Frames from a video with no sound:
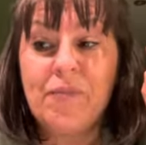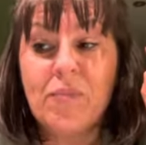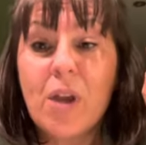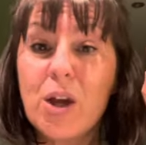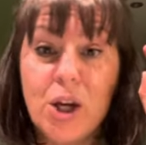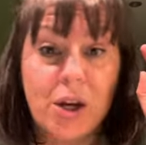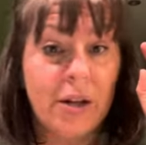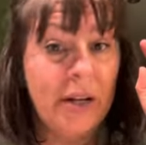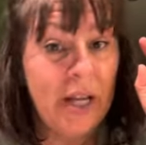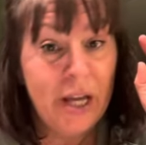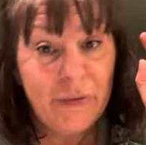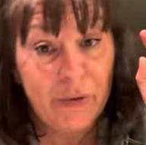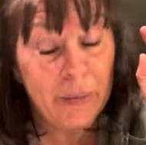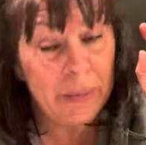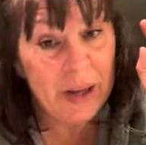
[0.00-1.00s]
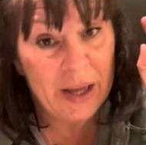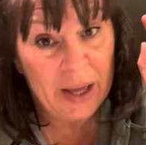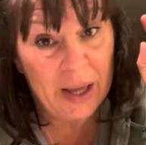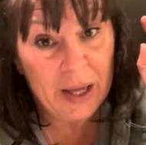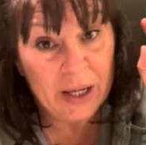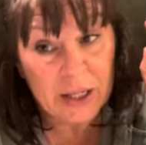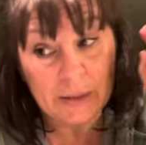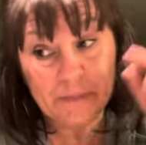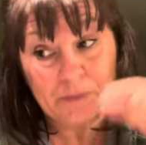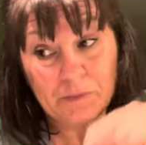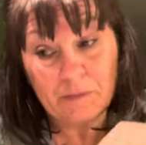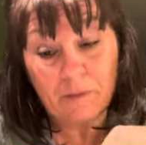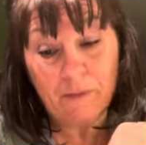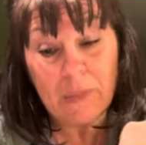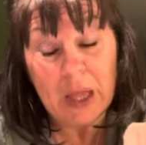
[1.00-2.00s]
You can even make
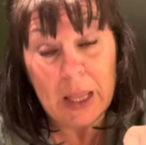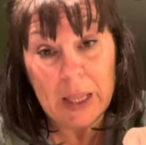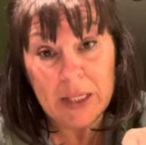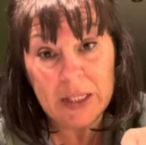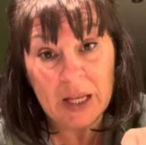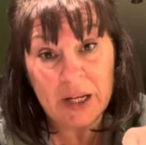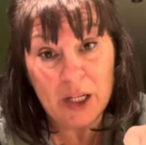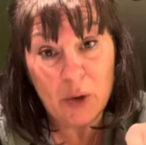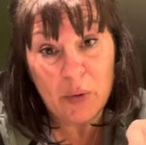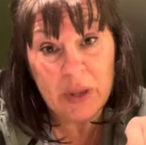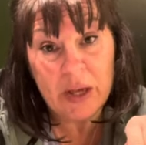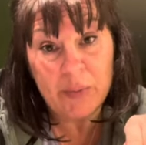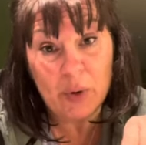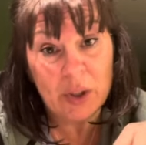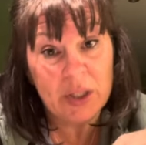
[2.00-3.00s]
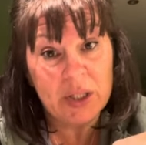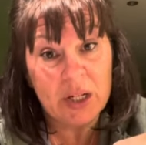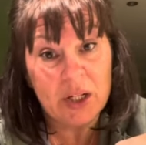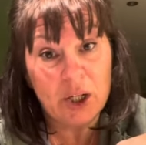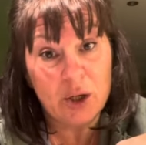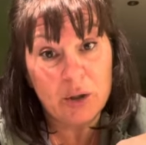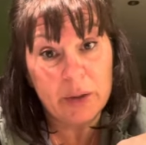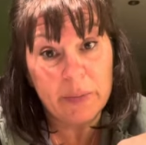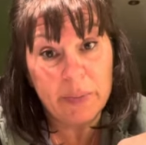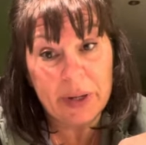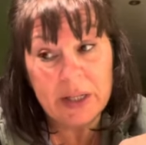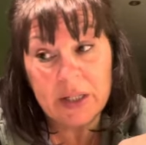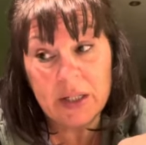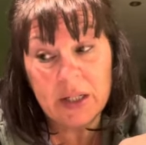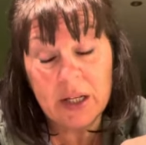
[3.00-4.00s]
a lasagna with it, but instead of using
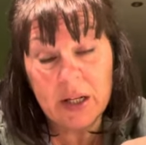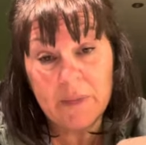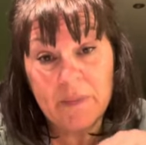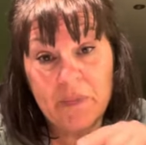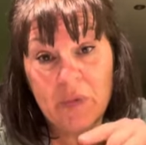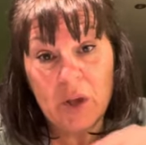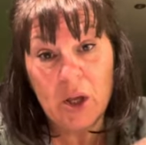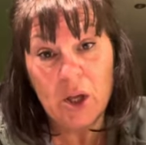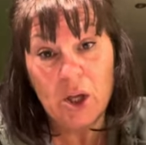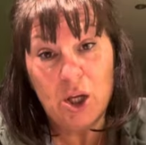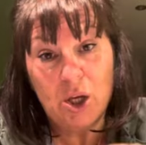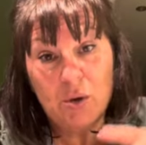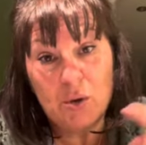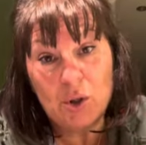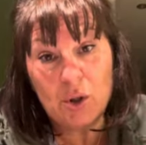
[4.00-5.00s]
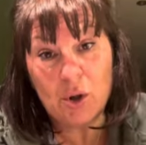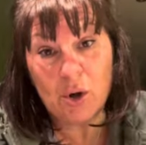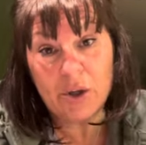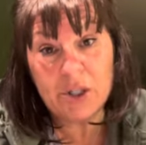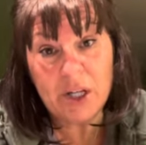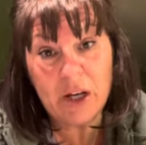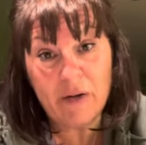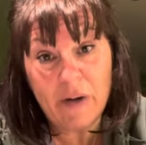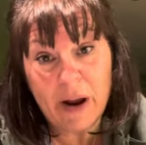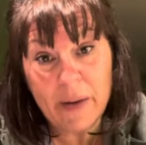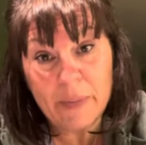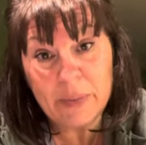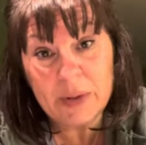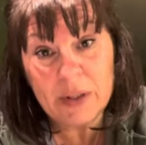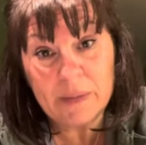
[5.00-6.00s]
pasta, use tortilla
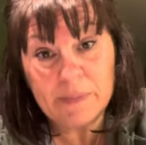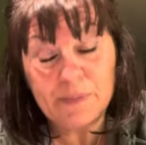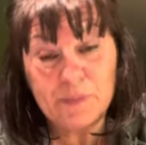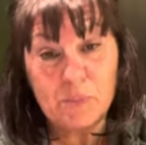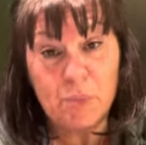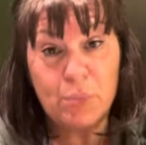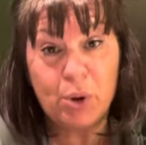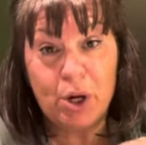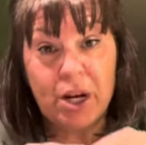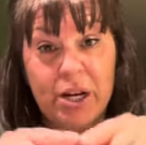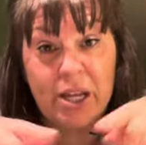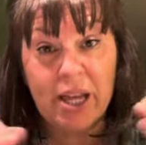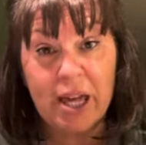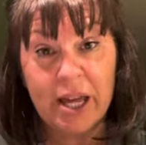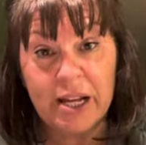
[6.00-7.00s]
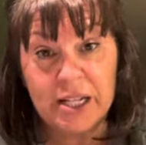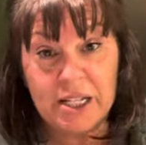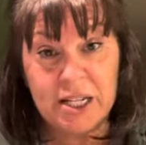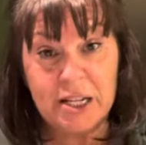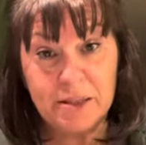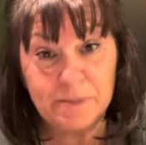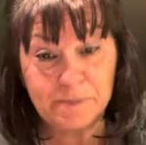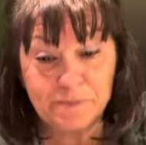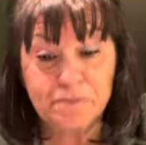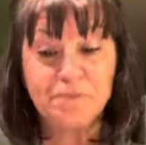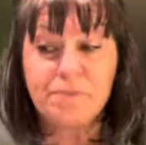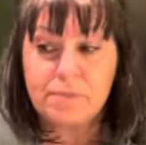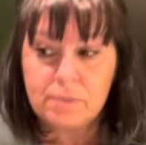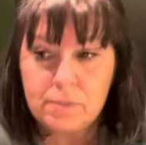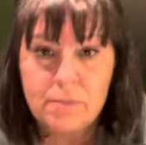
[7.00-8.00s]
wraps. Put it in a cake tin.
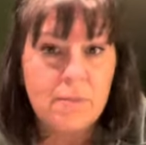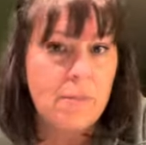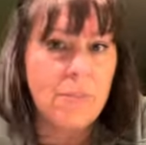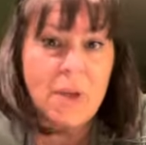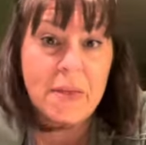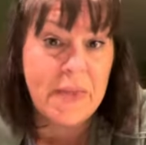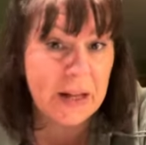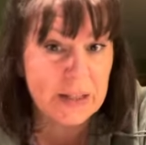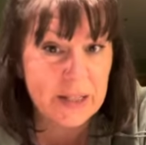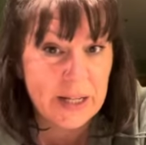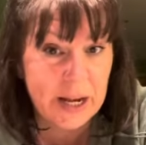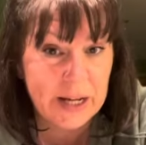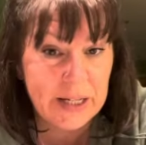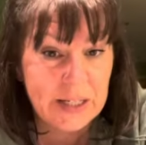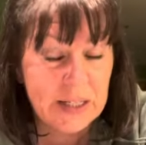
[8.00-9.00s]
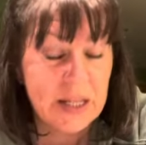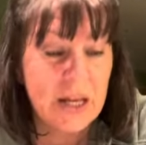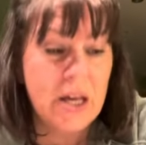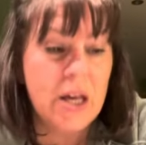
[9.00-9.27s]
That's nice.